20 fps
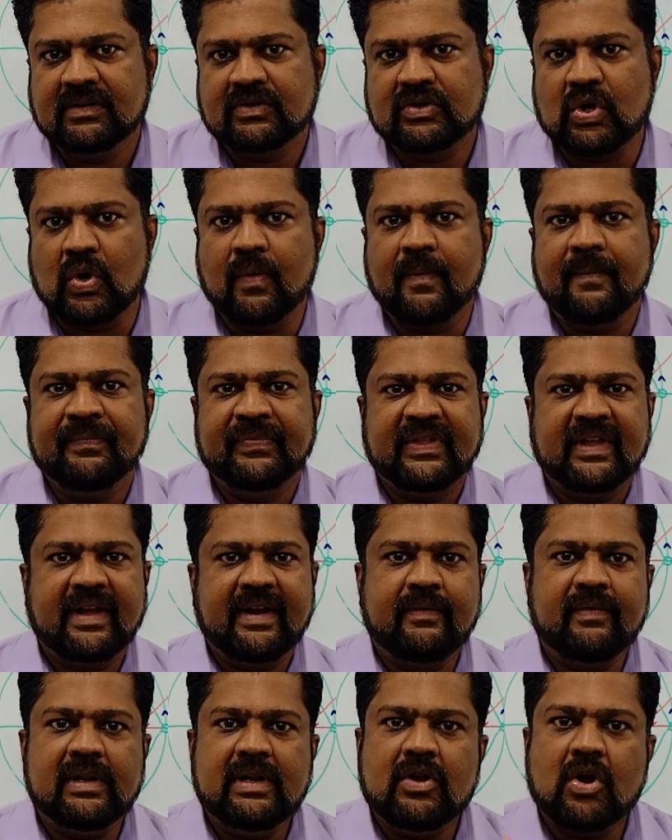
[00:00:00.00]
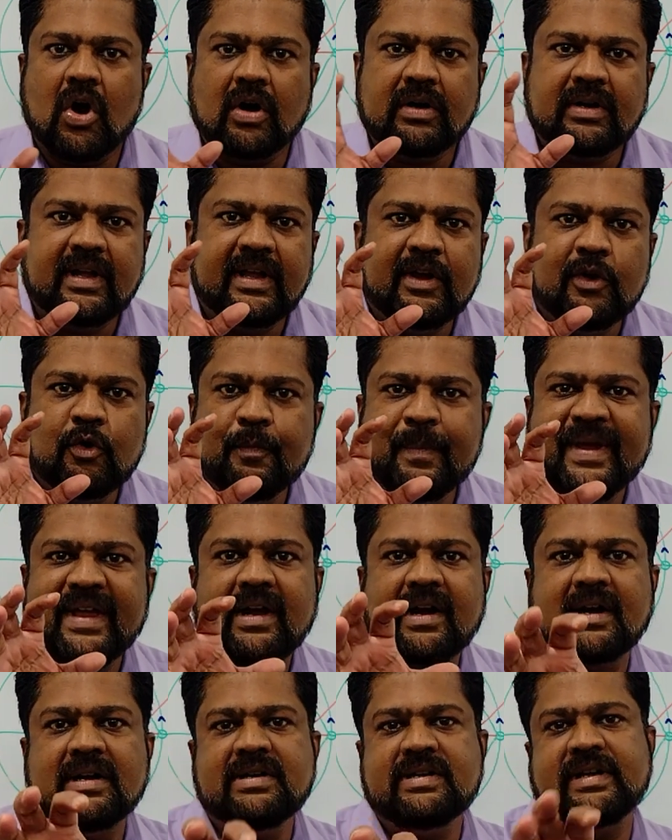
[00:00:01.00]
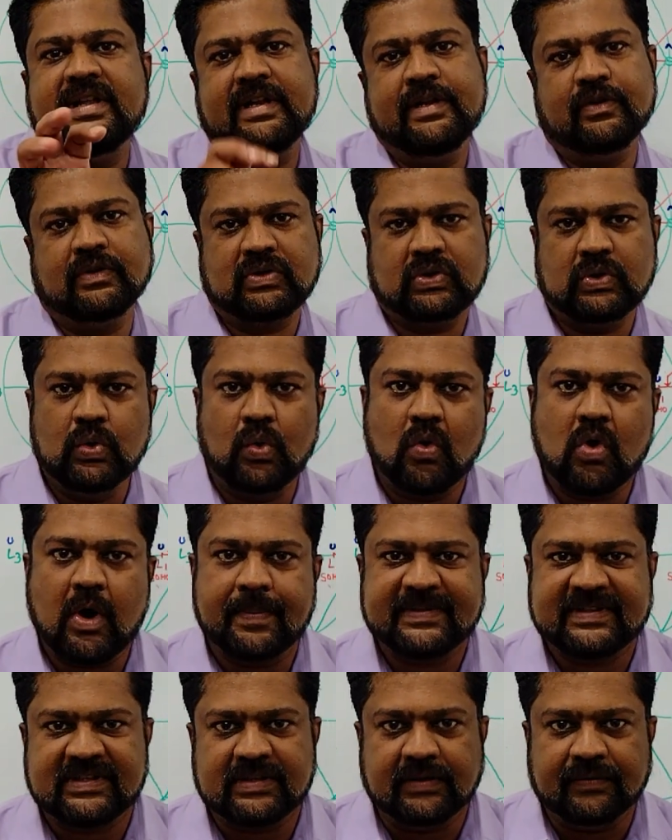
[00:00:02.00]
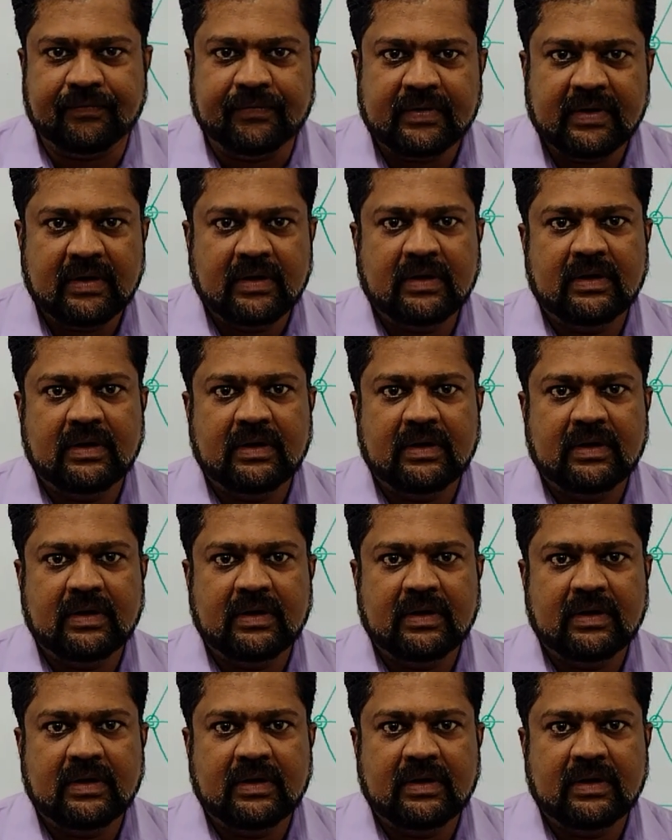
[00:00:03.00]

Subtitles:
So, it will not give me continuous look of Sun.